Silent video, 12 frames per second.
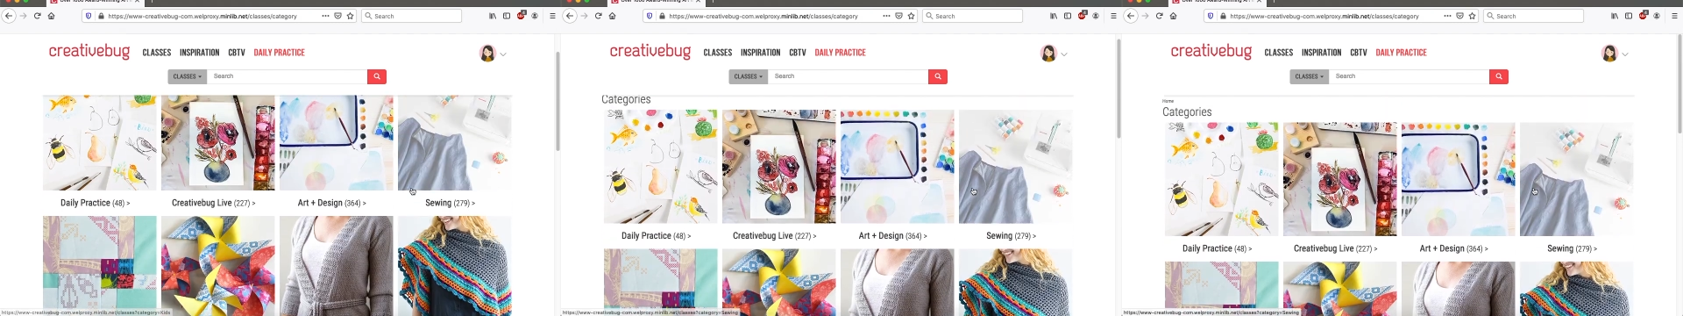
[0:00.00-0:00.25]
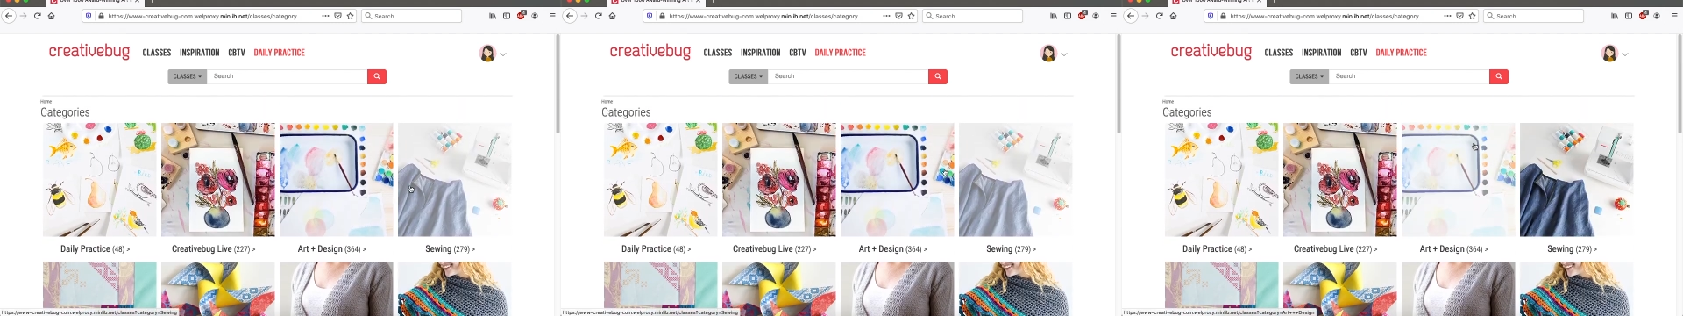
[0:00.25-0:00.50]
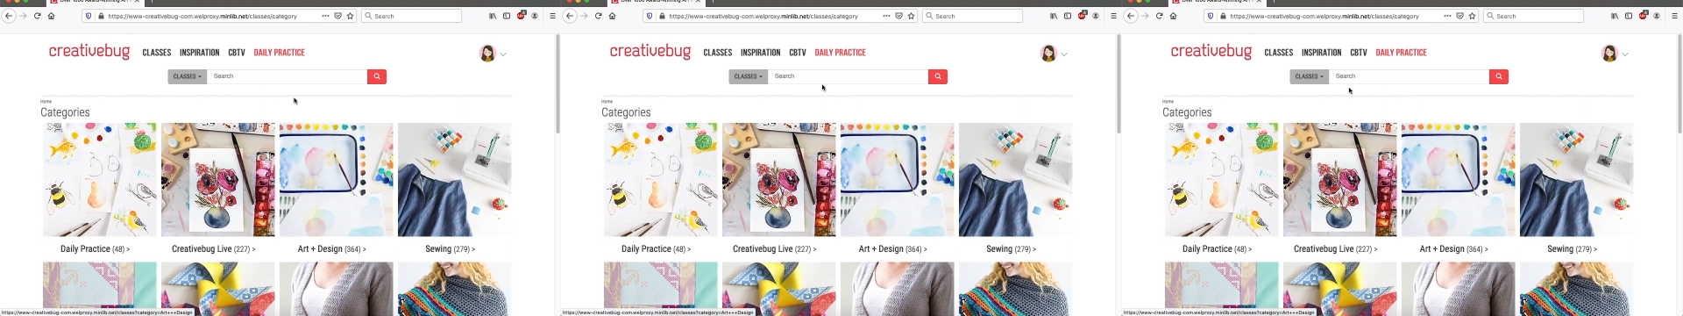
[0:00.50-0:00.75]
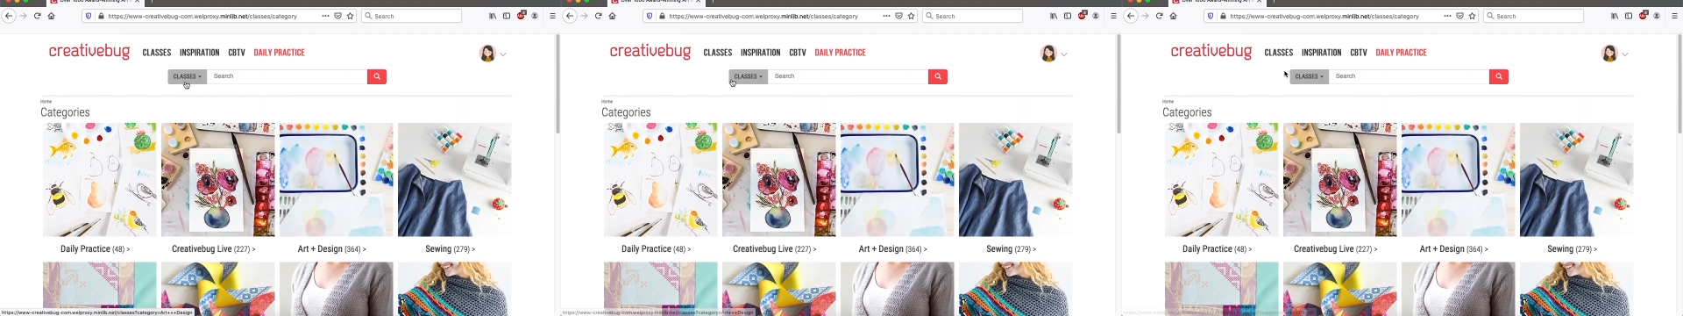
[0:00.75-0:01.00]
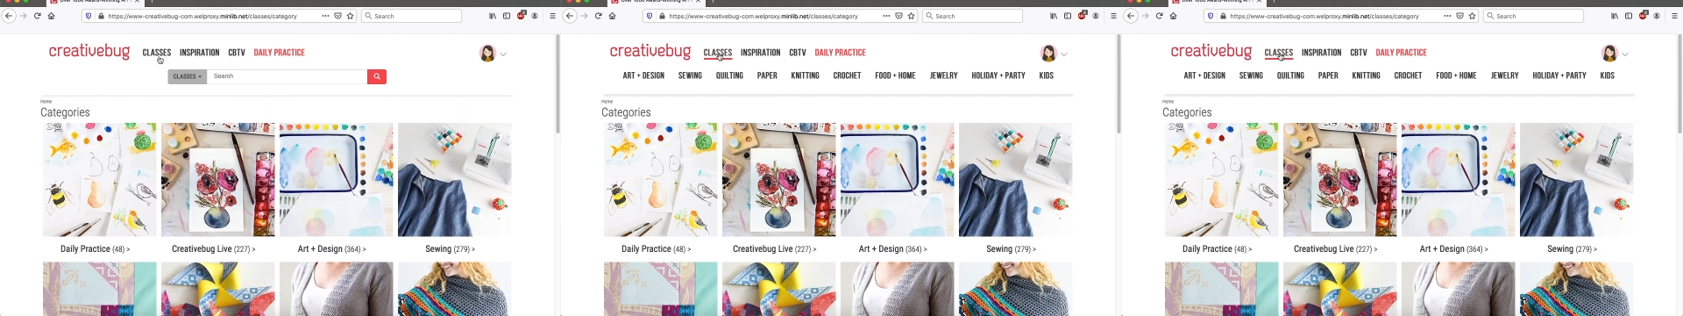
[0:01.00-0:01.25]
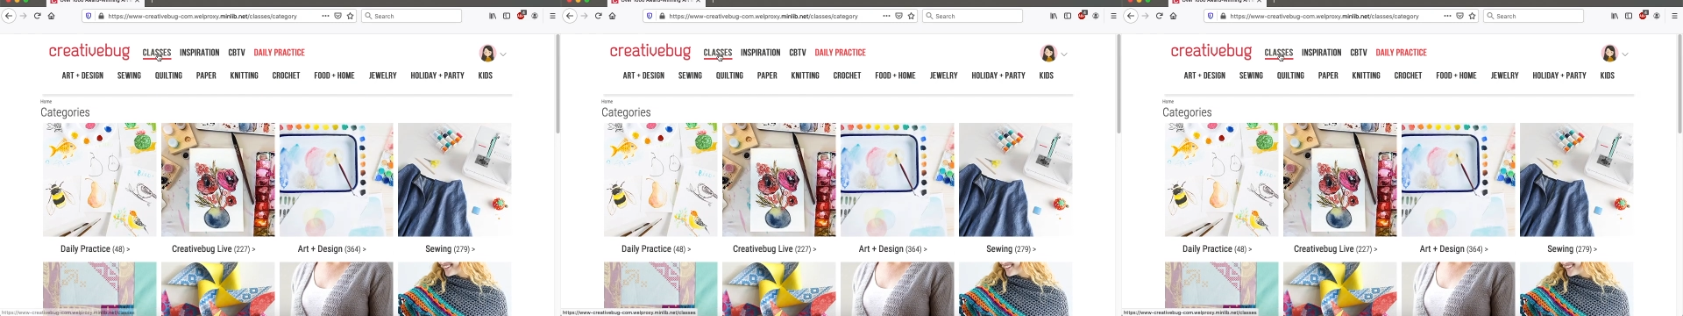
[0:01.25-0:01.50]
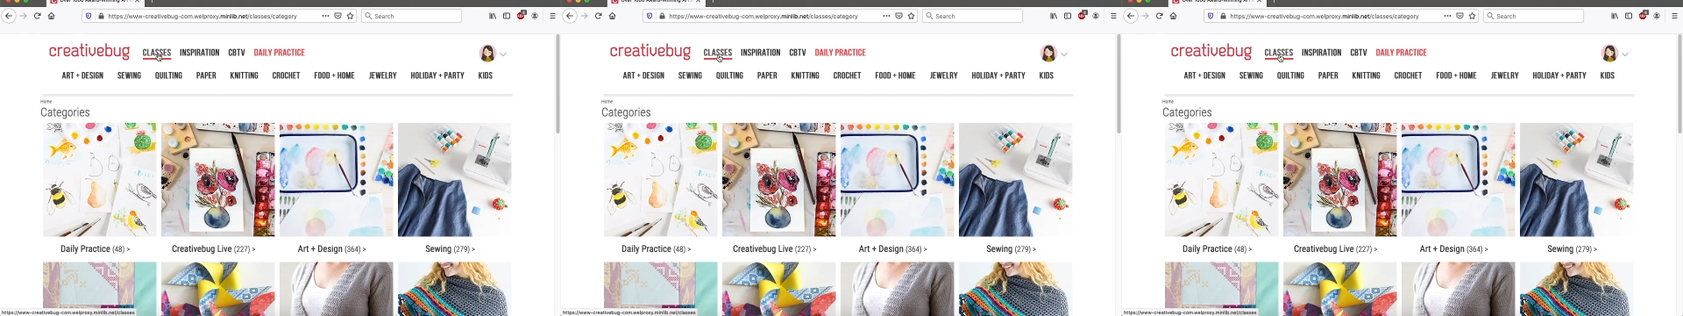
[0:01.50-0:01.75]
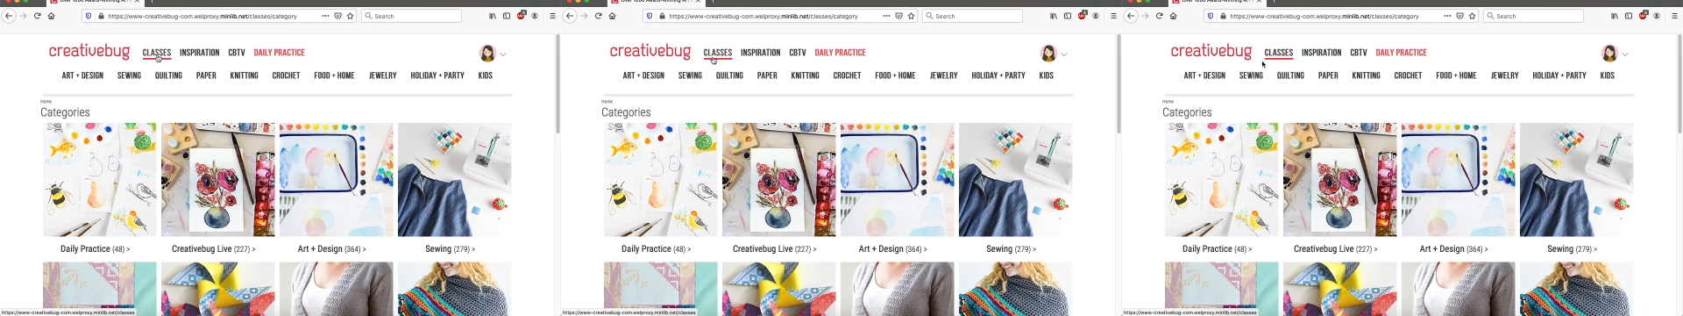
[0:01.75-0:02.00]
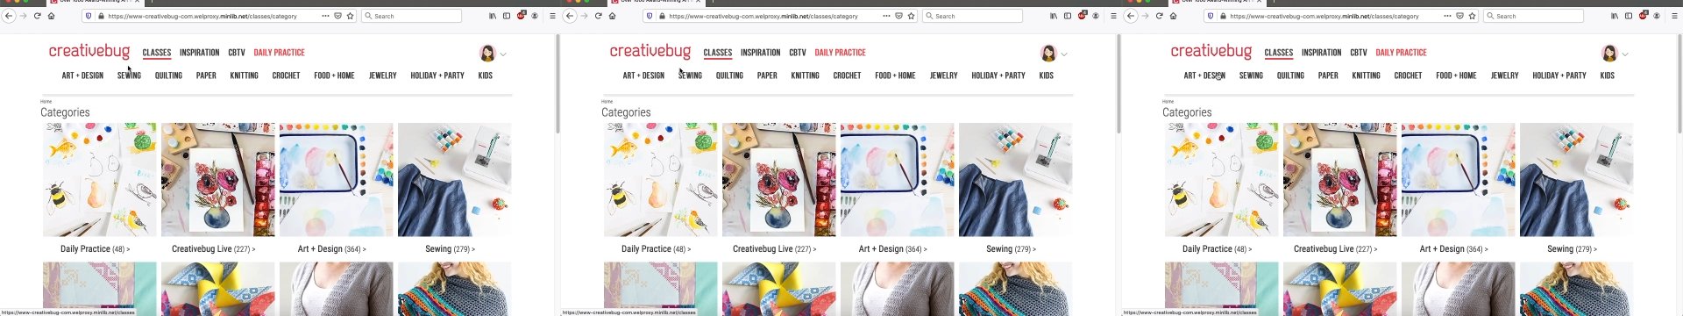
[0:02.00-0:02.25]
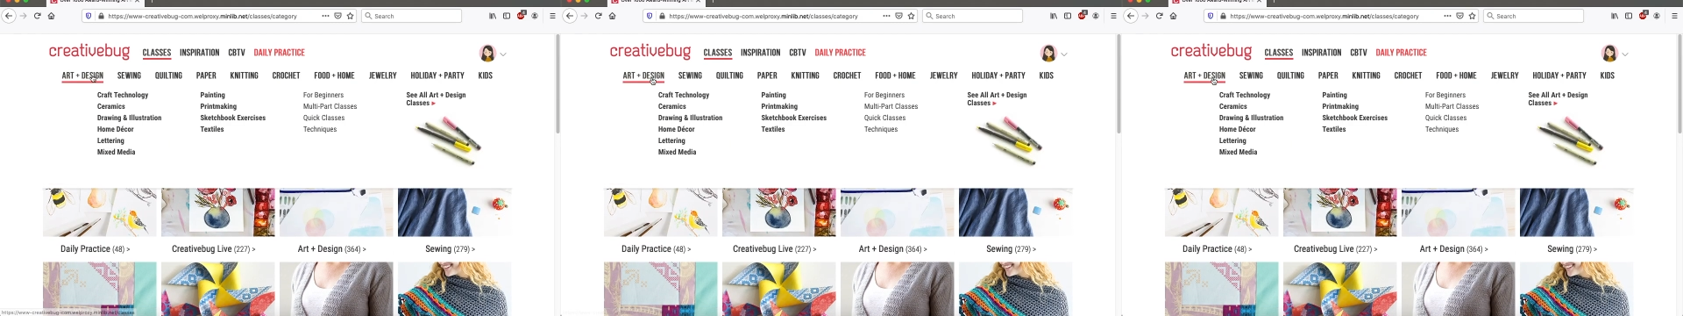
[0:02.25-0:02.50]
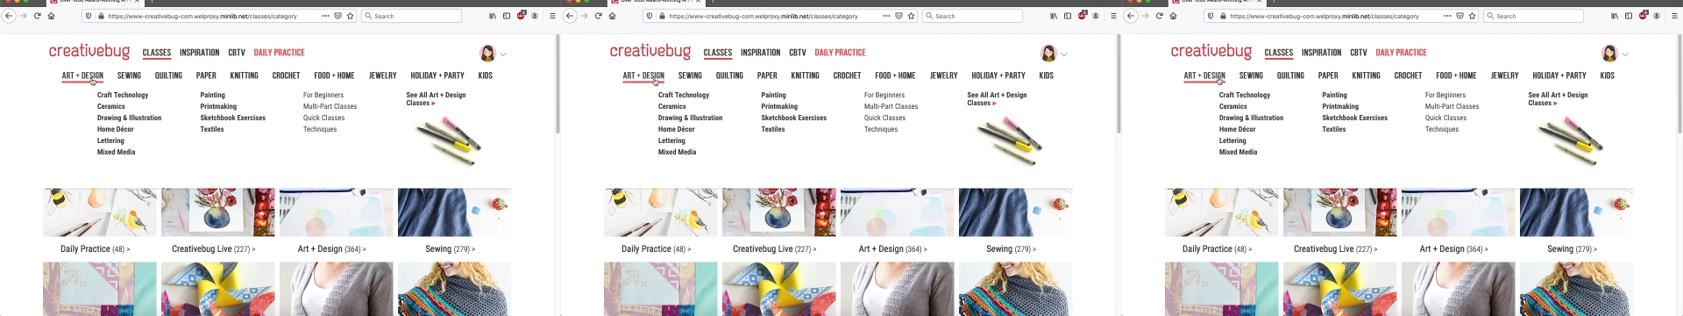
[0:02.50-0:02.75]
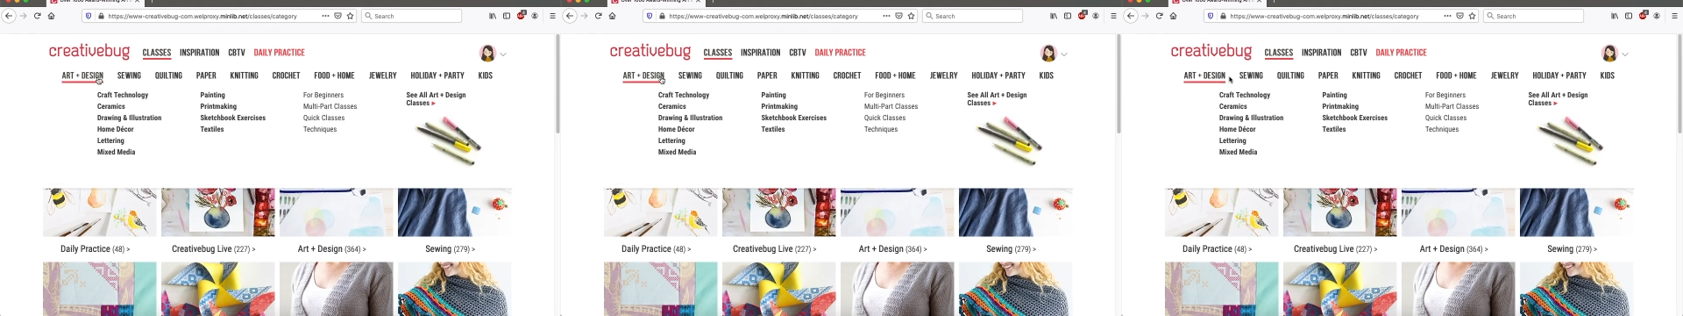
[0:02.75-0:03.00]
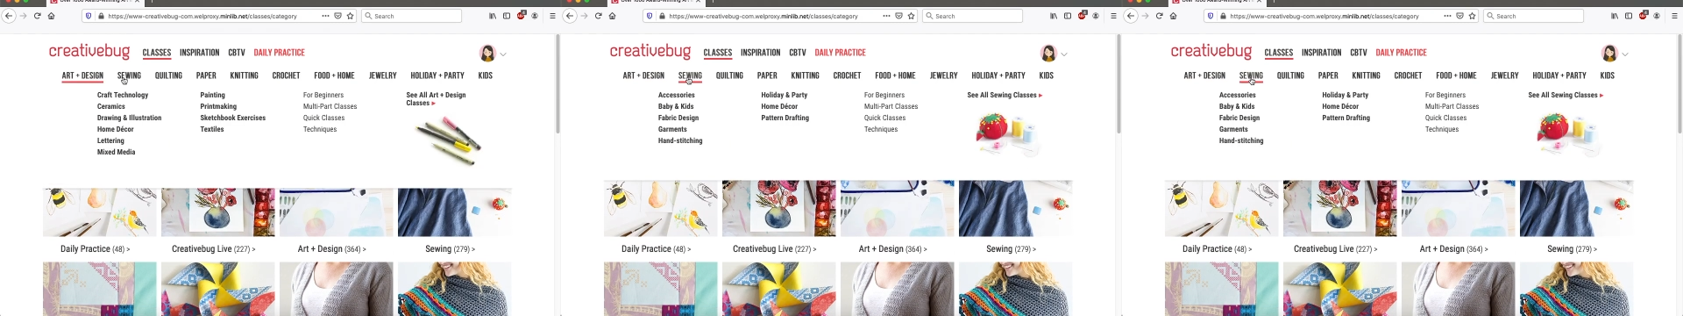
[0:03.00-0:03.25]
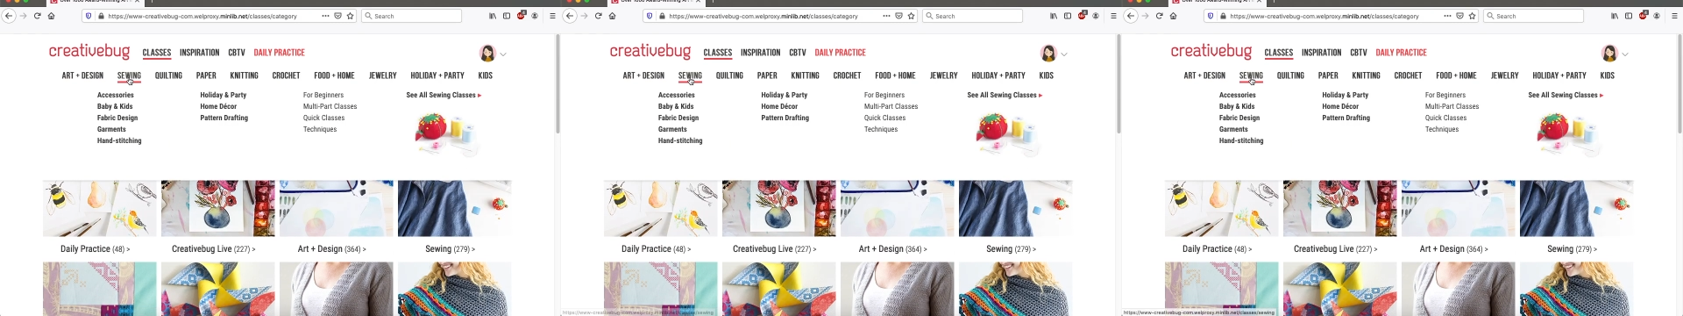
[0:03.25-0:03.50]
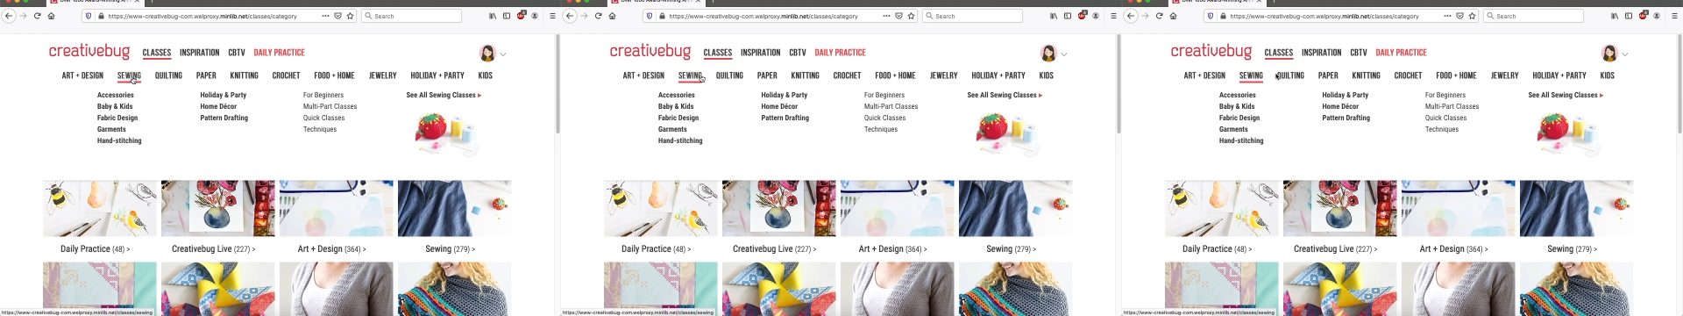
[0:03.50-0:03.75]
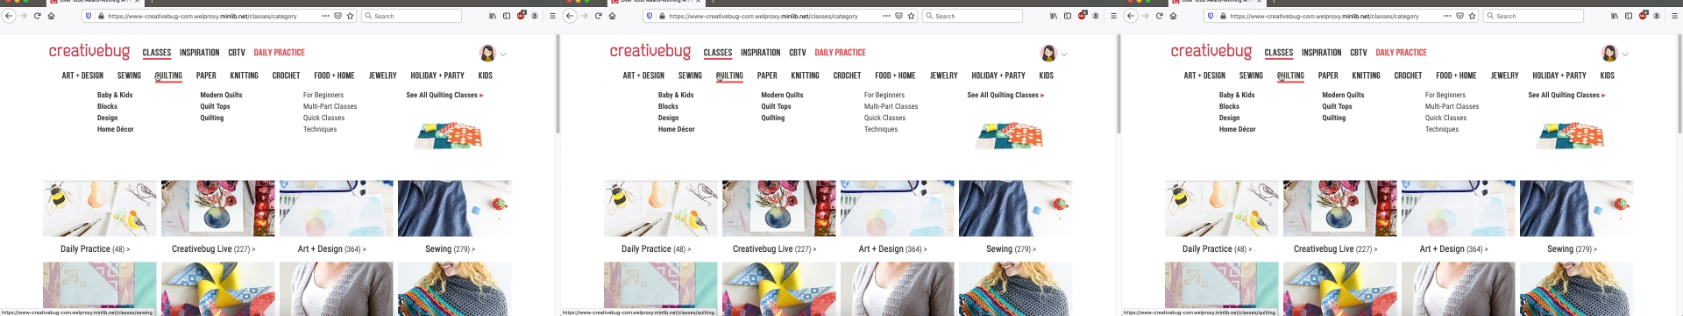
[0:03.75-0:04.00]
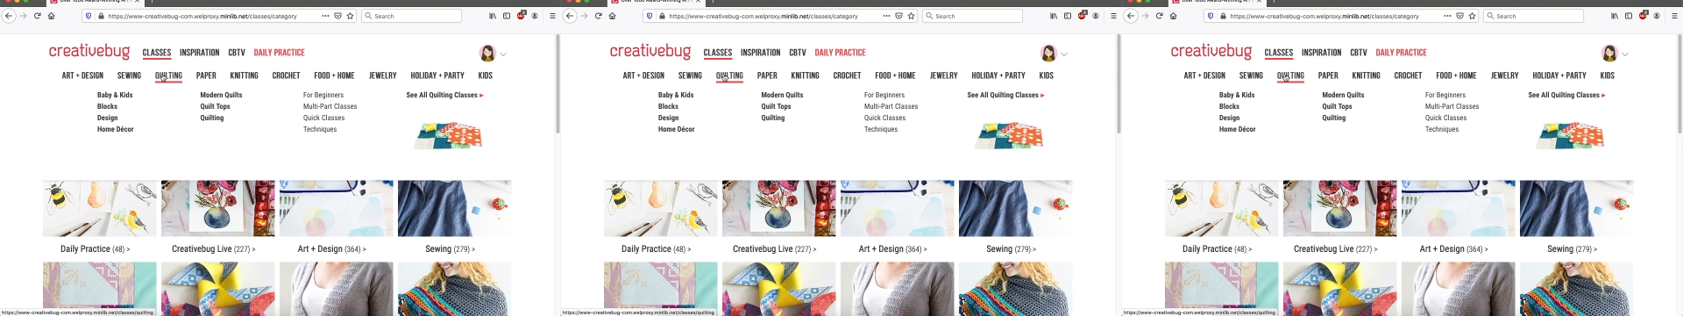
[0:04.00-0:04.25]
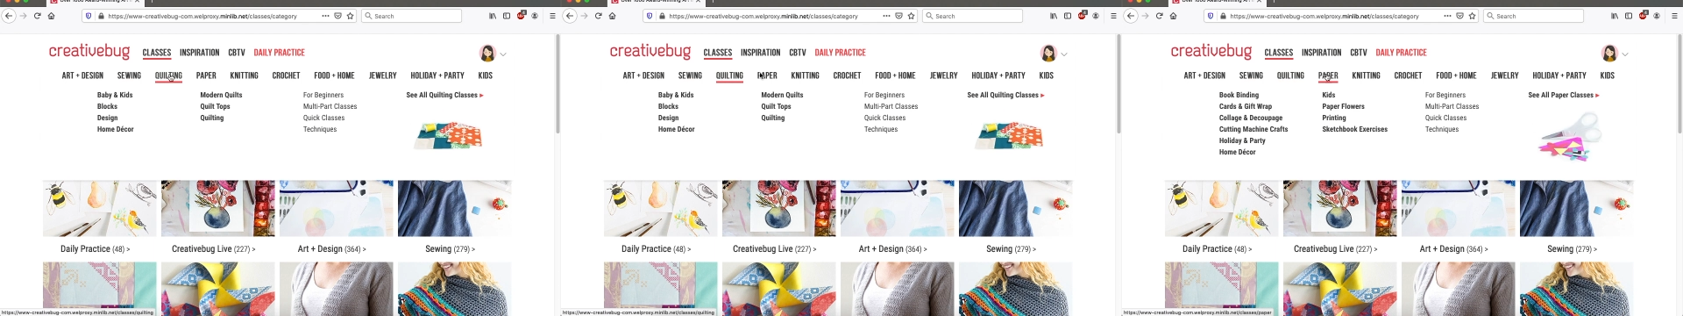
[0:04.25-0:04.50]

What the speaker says: [unreadable: no face in view]